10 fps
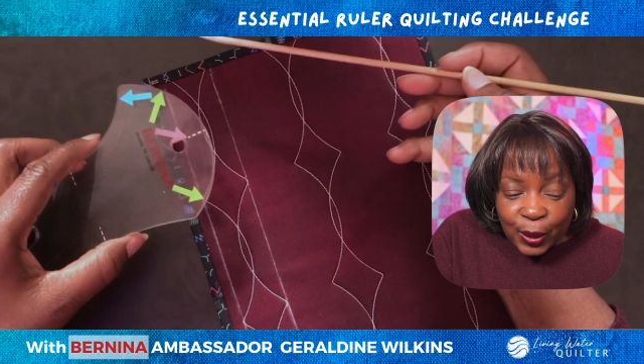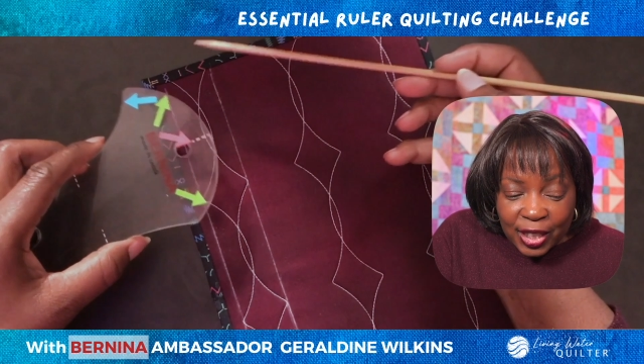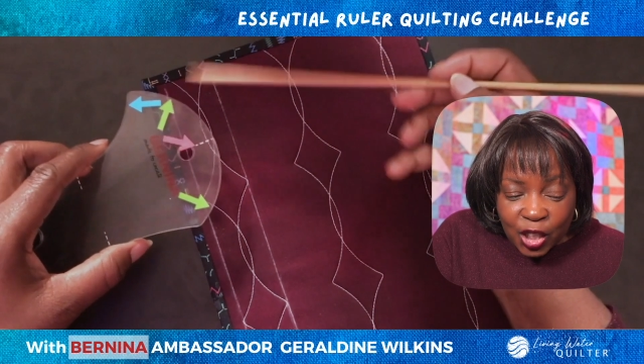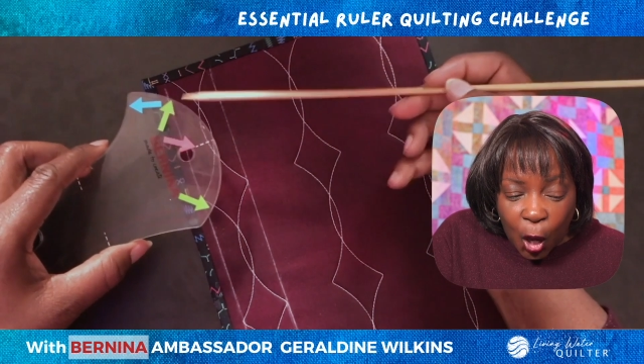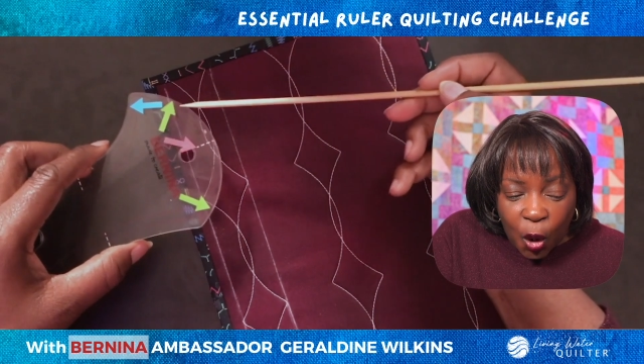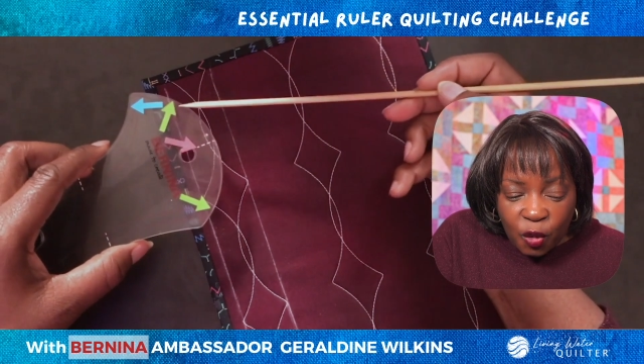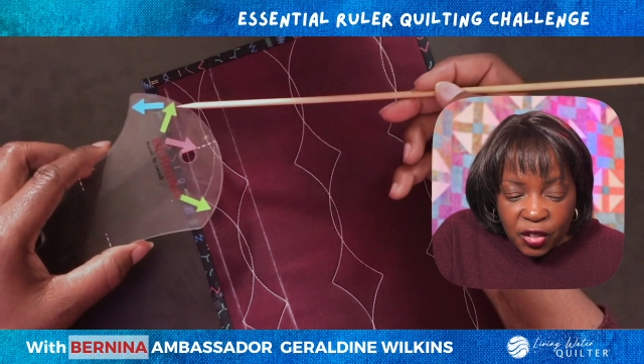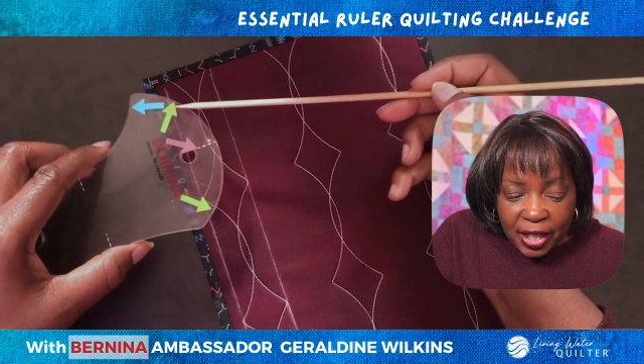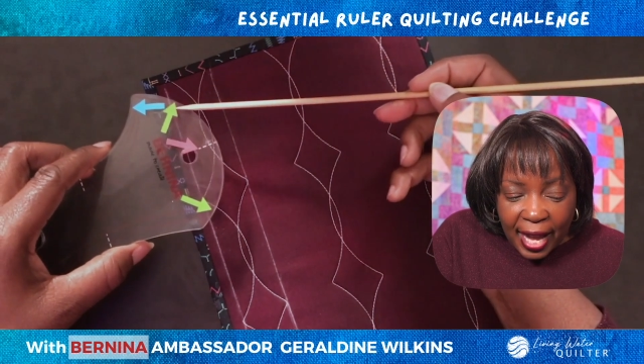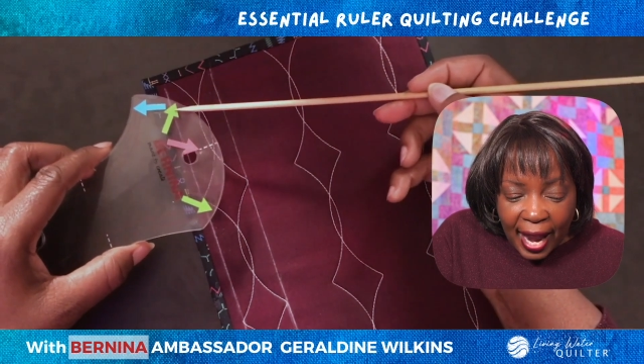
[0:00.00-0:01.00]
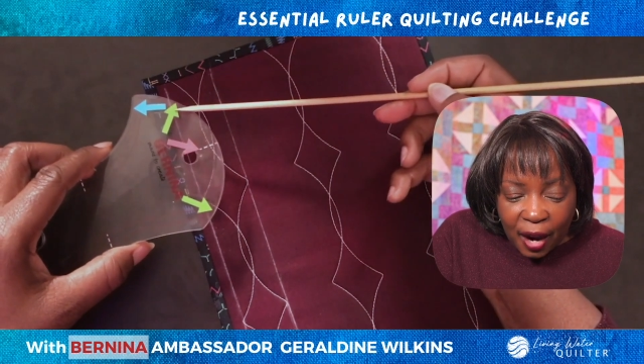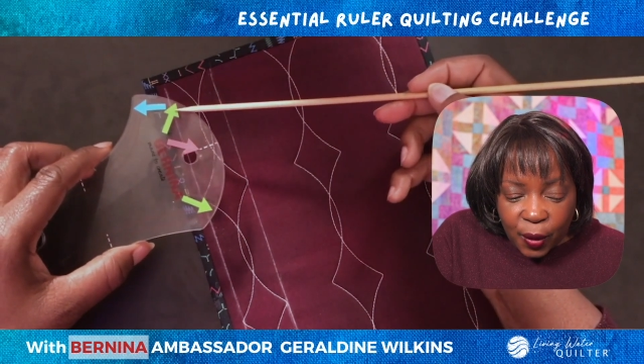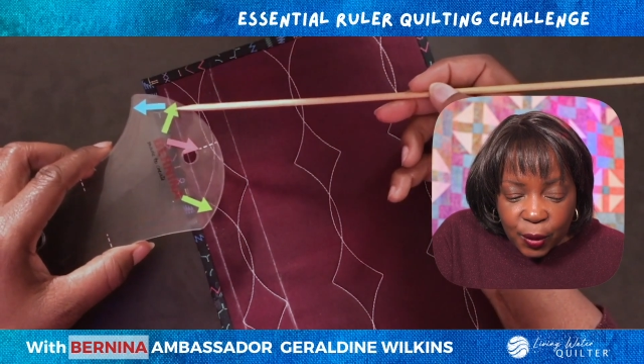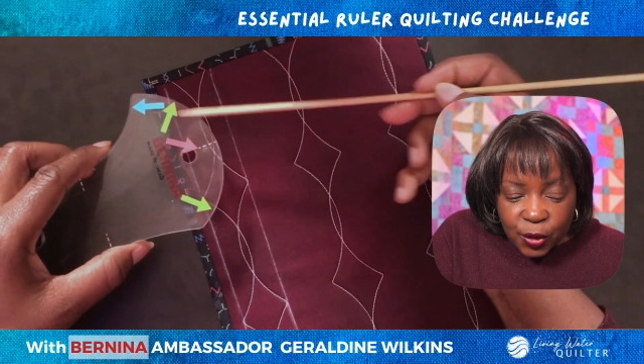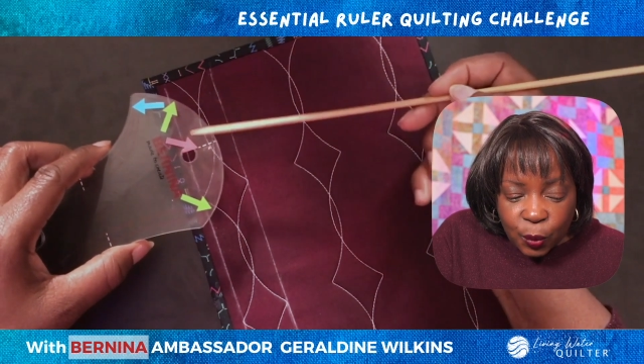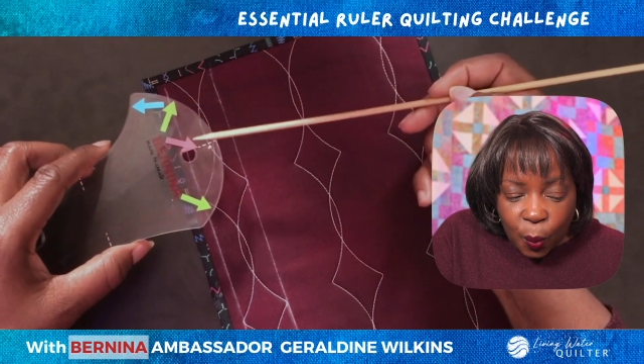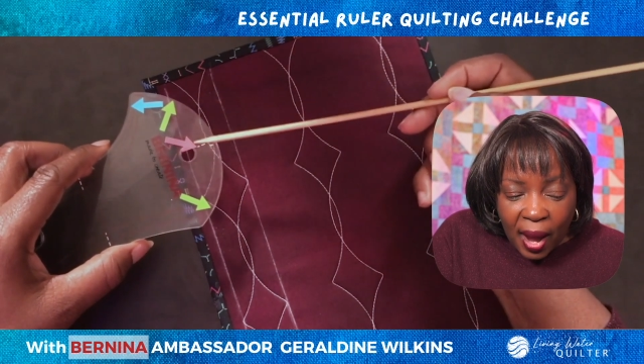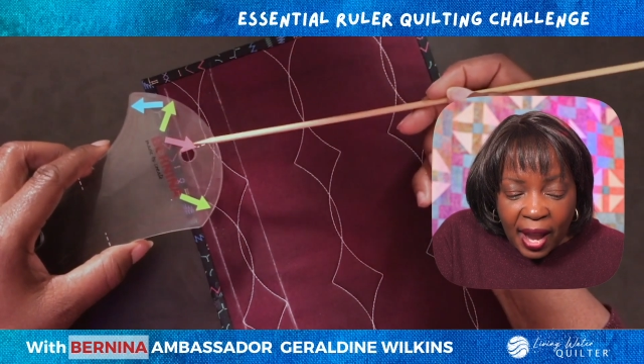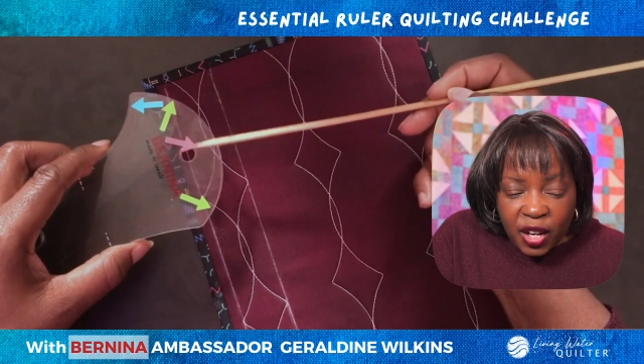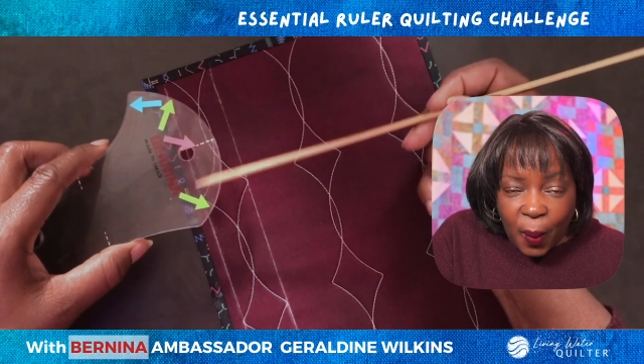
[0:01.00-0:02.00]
let's go over the arrows. Why